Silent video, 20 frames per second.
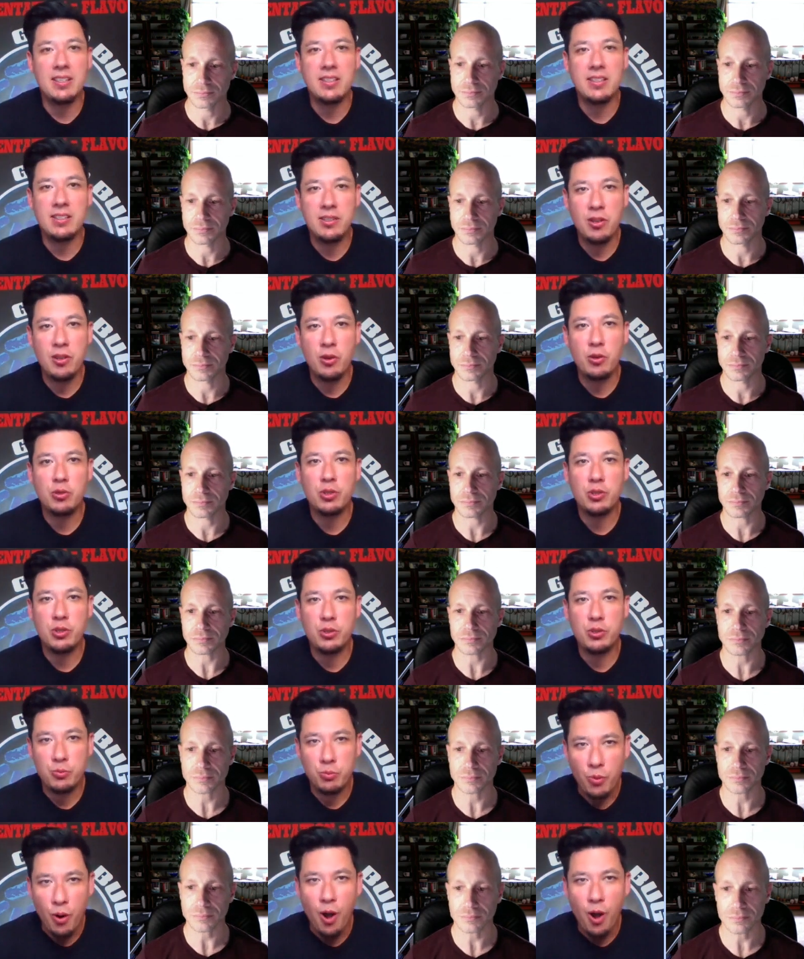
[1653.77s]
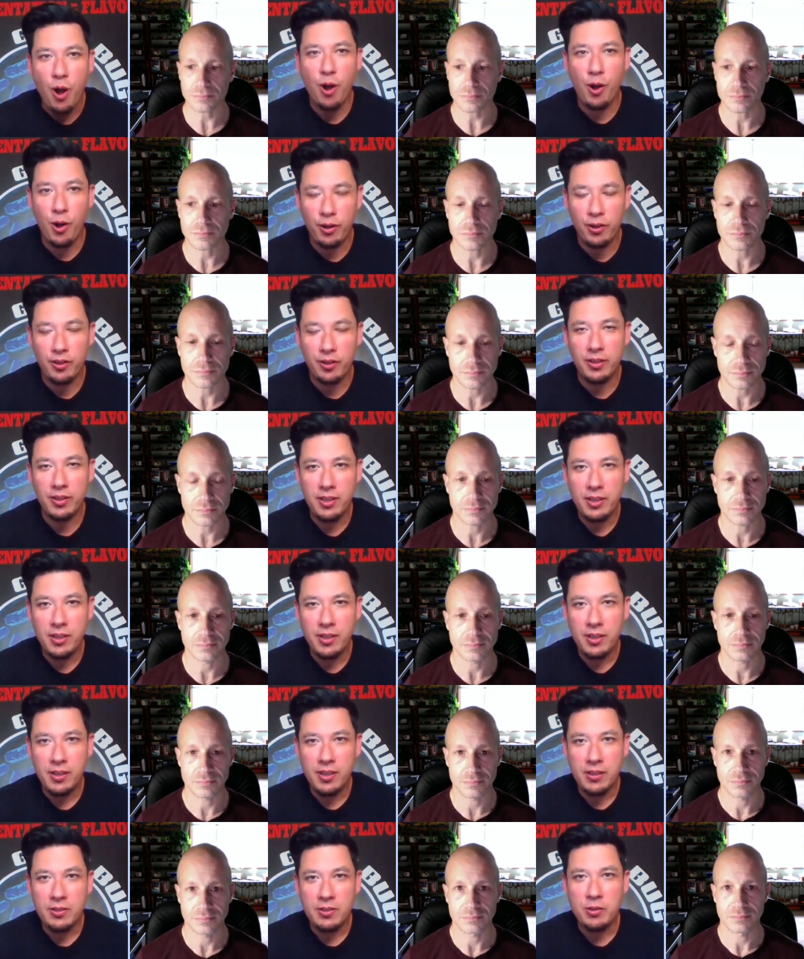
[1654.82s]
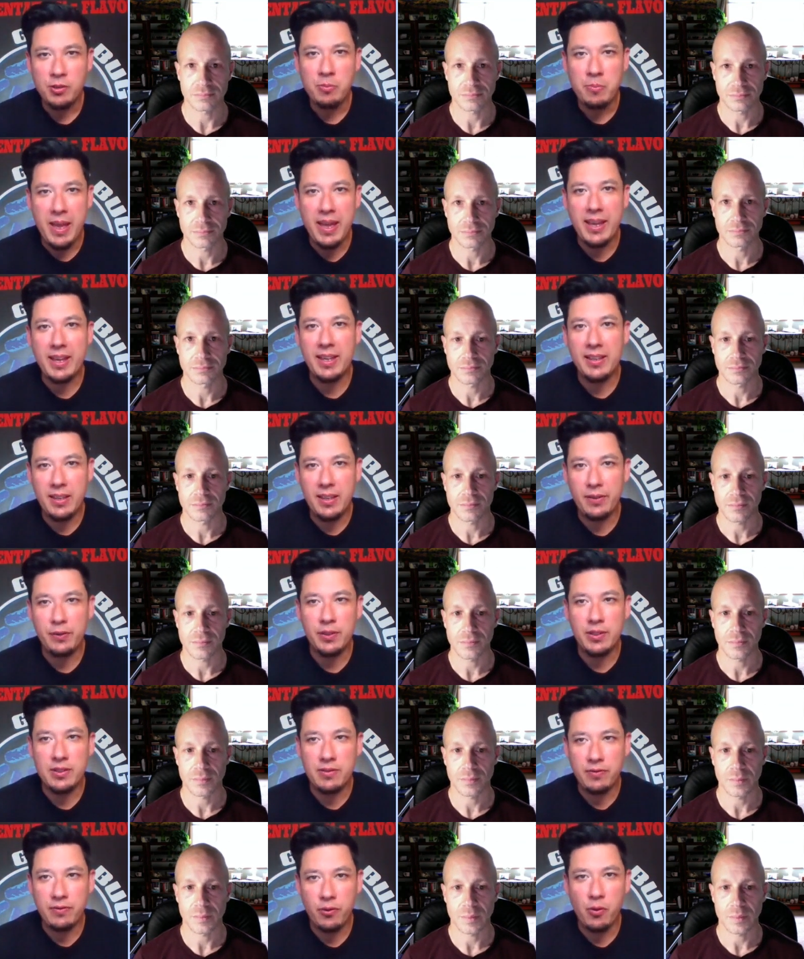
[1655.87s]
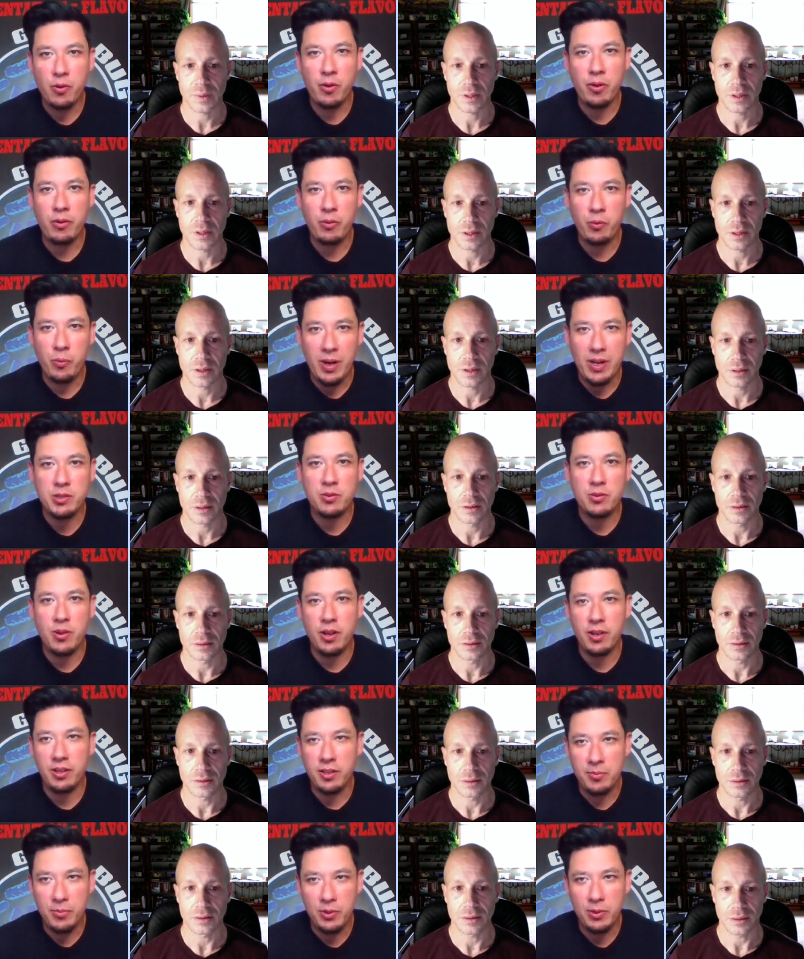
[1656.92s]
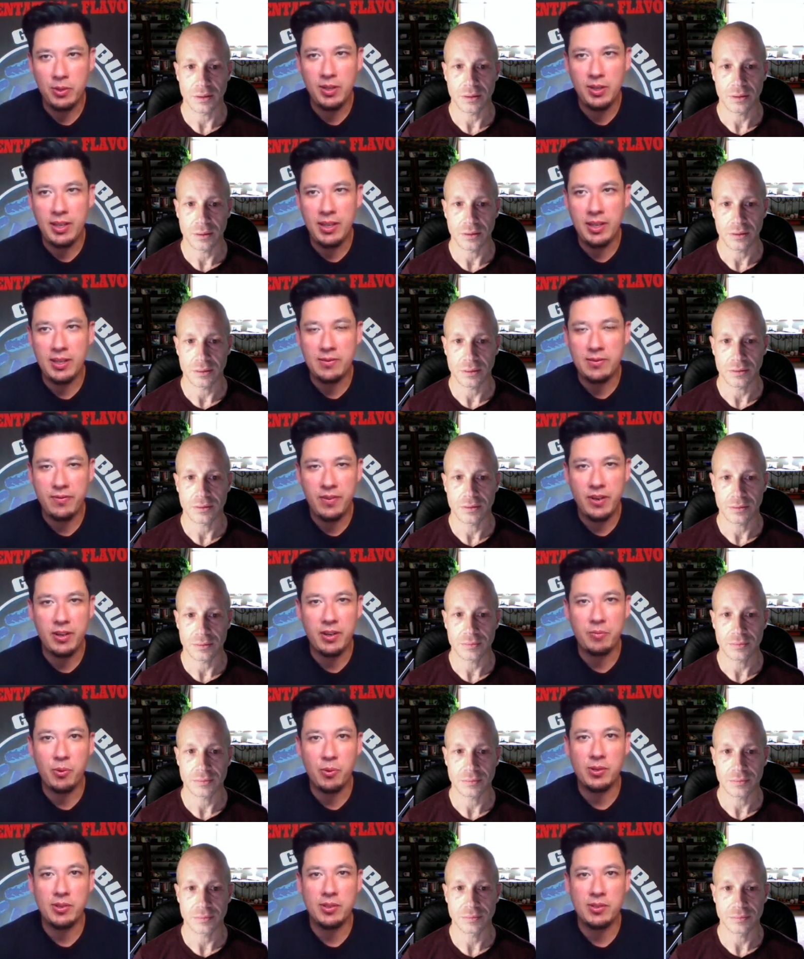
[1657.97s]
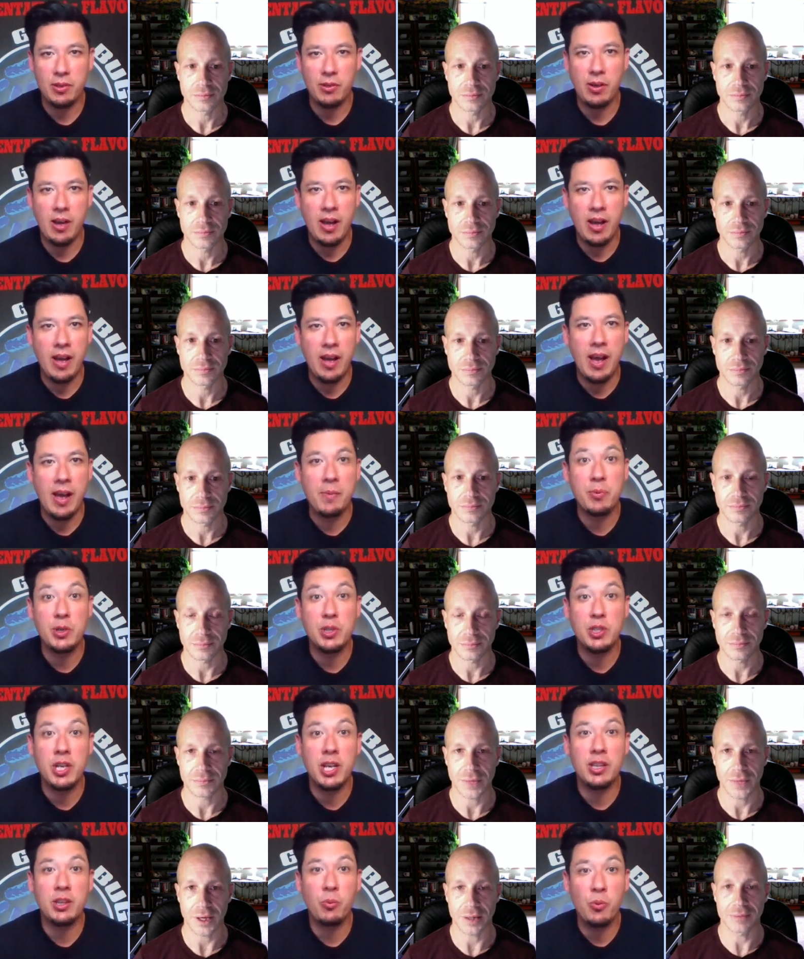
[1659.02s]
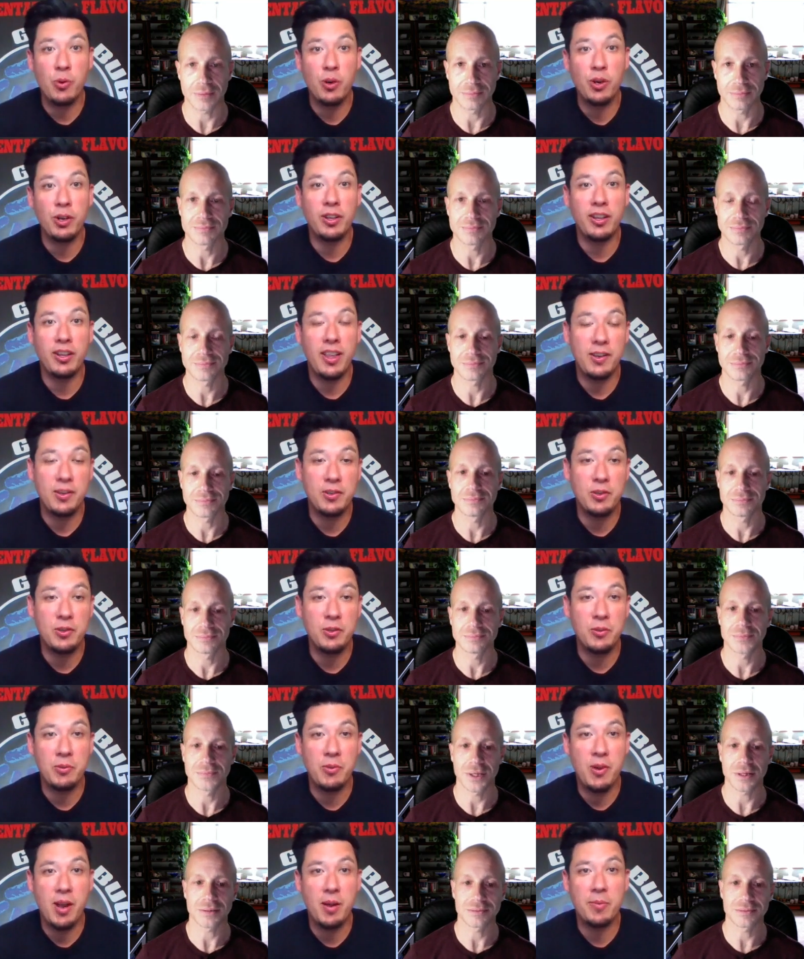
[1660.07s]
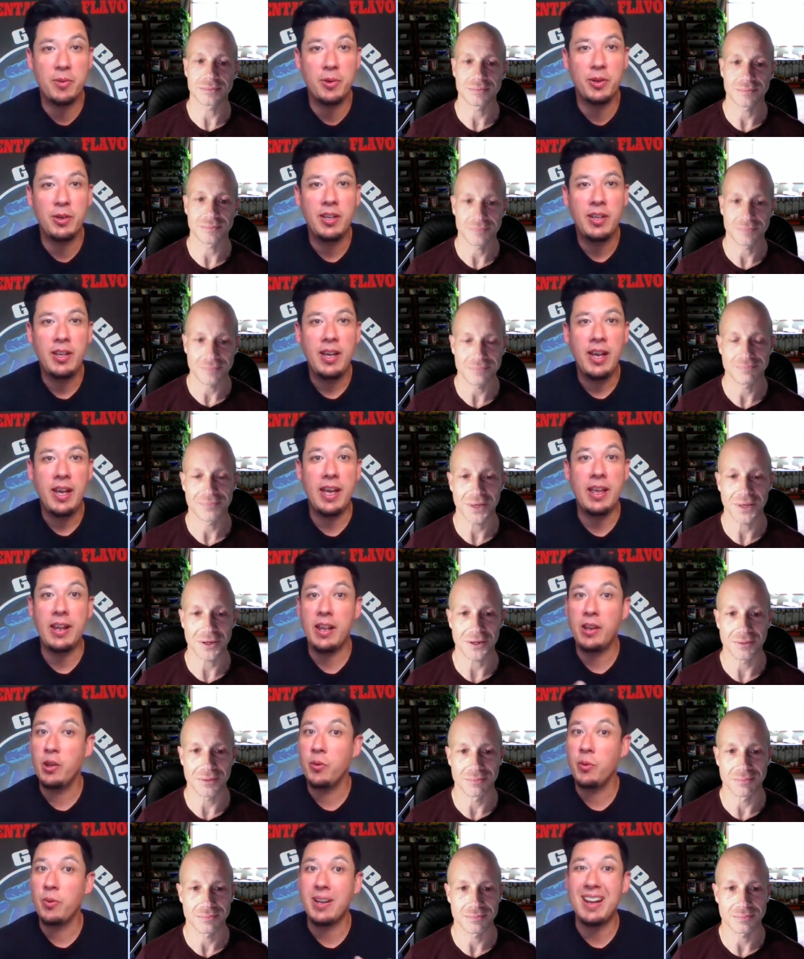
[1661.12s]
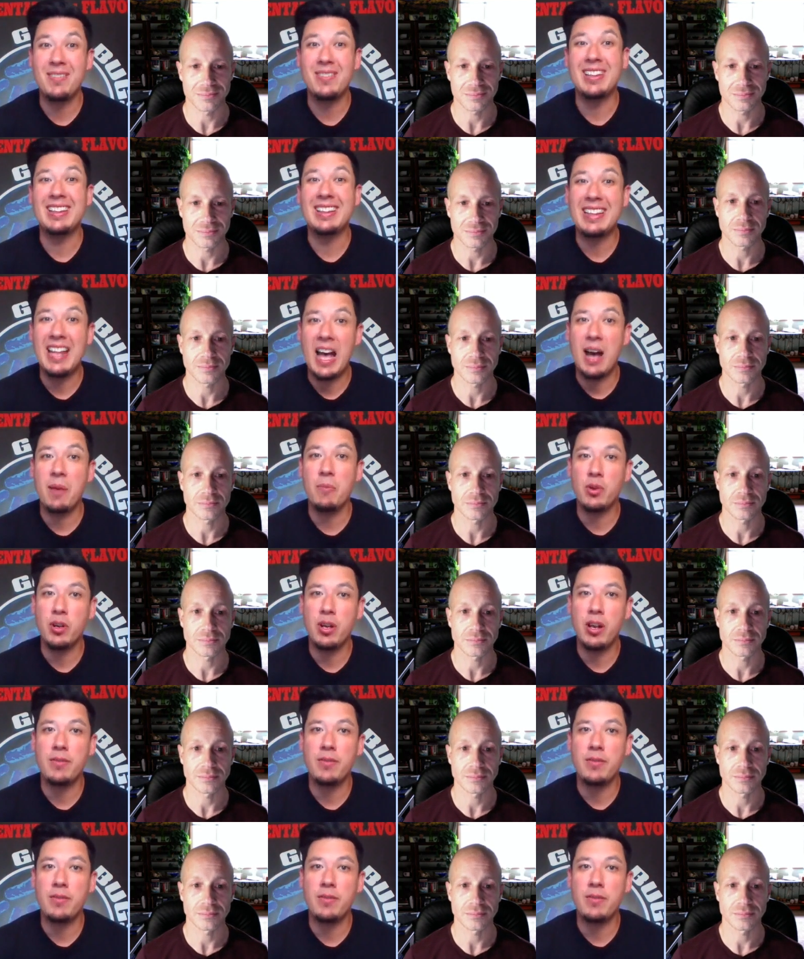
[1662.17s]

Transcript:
Speaker 1: is so strong to make a difference for the restaurant community. It's very important. So I appreciate the work that you're doing, Robert. And I know we're going to have a lot more